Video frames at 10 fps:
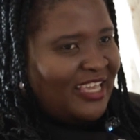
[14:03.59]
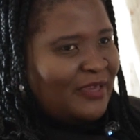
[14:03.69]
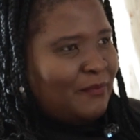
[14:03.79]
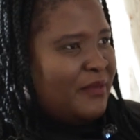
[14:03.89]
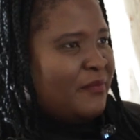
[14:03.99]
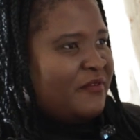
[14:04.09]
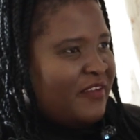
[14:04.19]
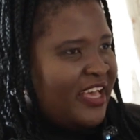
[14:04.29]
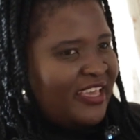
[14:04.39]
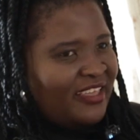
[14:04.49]
like
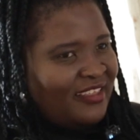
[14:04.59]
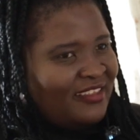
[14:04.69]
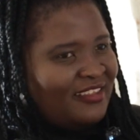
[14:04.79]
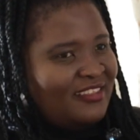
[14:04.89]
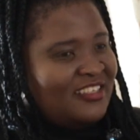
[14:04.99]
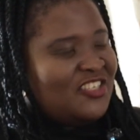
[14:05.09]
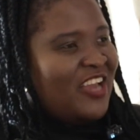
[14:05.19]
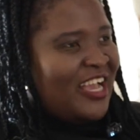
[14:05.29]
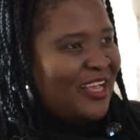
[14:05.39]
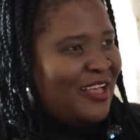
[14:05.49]
Bieberify the
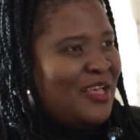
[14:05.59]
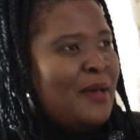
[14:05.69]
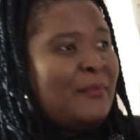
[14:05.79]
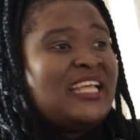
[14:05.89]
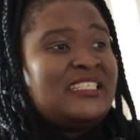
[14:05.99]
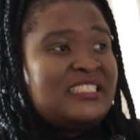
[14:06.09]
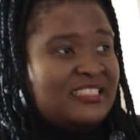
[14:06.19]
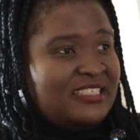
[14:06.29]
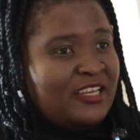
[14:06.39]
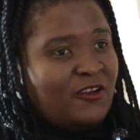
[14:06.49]
track, but I
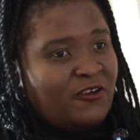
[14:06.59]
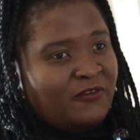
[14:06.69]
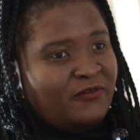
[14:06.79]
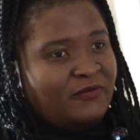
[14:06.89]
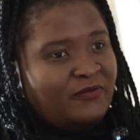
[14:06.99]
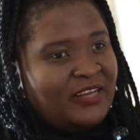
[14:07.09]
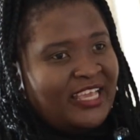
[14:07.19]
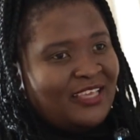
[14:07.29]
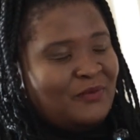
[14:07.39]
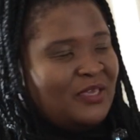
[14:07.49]
did see a lot of
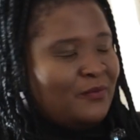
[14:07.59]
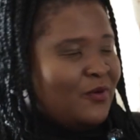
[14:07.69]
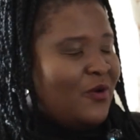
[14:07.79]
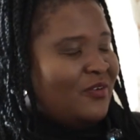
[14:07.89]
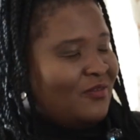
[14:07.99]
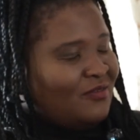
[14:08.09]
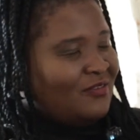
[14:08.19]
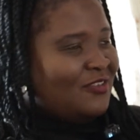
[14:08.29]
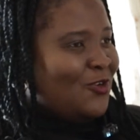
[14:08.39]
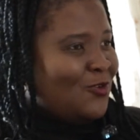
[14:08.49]
like people on
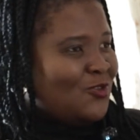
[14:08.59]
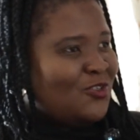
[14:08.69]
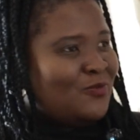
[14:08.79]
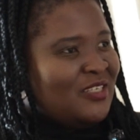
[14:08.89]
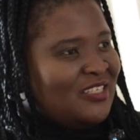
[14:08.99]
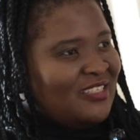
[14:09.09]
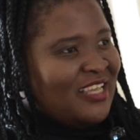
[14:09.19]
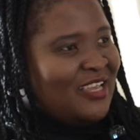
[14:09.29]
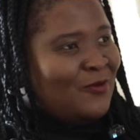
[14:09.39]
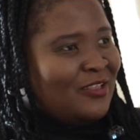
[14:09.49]
social media
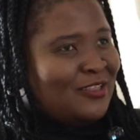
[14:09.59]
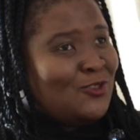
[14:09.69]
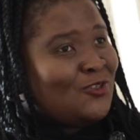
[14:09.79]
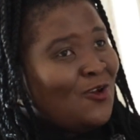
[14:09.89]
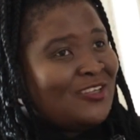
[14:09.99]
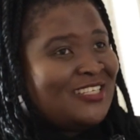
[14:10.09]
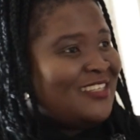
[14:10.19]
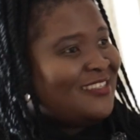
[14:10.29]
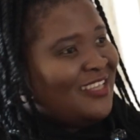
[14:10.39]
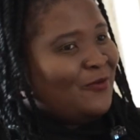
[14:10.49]
saying, "Well, the song
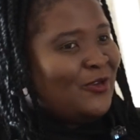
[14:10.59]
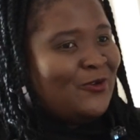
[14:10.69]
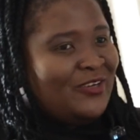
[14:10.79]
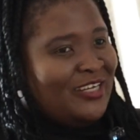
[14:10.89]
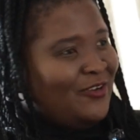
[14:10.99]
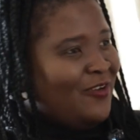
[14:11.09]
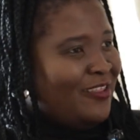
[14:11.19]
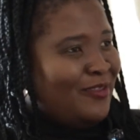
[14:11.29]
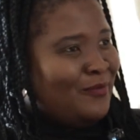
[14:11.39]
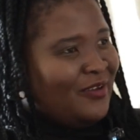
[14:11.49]
does say we don't need no
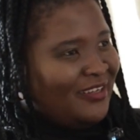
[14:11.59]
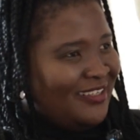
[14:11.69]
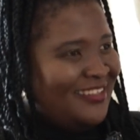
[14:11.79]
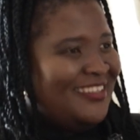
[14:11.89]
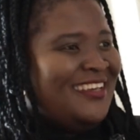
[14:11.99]
other body."